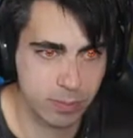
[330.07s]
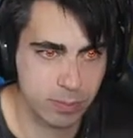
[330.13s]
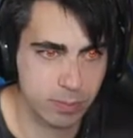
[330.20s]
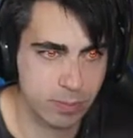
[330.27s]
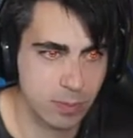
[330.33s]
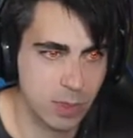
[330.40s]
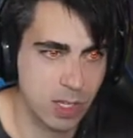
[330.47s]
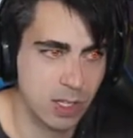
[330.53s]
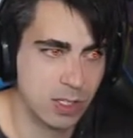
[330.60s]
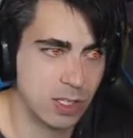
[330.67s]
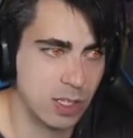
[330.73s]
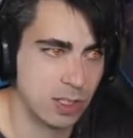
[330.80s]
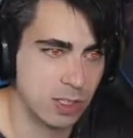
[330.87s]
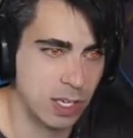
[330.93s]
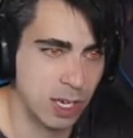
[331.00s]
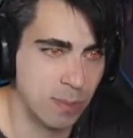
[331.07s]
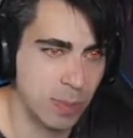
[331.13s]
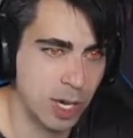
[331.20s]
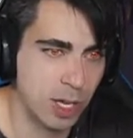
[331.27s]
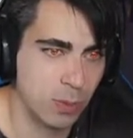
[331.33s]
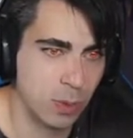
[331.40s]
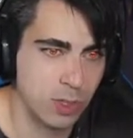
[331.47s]
It says
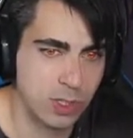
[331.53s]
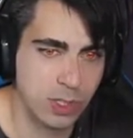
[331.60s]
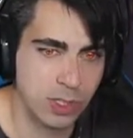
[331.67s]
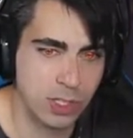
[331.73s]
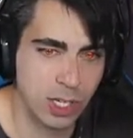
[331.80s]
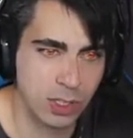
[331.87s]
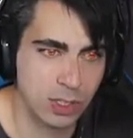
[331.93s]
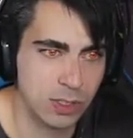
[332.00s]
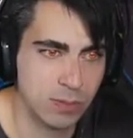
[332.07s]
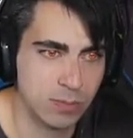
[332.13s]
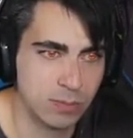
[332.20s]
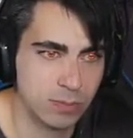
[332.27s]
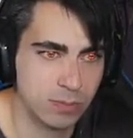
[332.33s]
gamepad was detected.